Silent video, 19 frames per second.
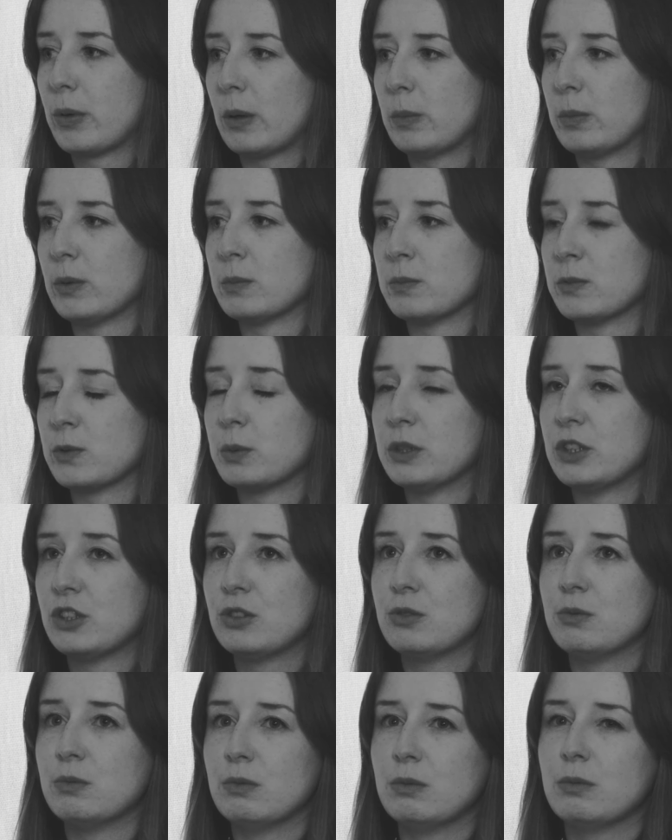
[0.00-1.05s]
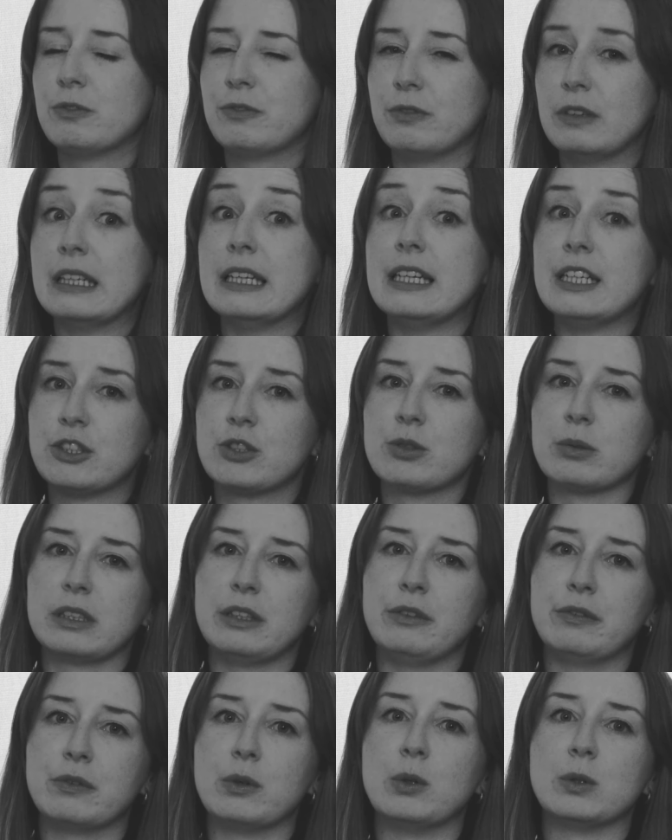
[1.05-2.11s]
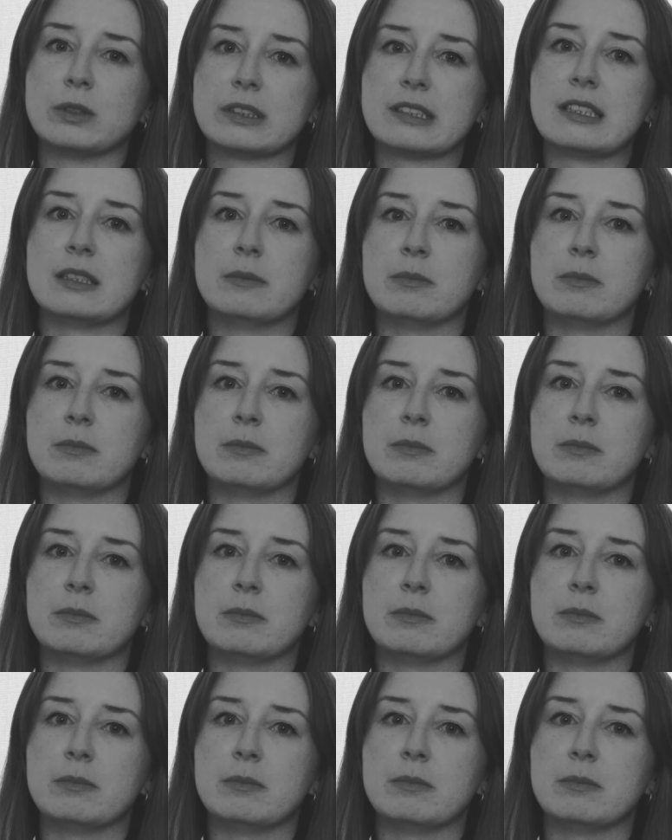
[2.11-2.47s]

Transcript: problems, which f- literally forced